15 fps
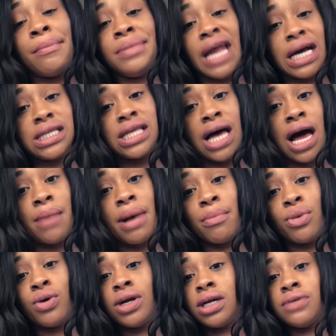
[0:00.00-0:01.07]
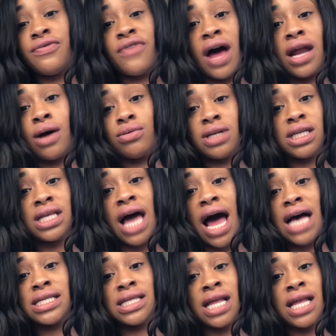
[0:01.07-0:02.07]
Next time I'm going to find out this guy's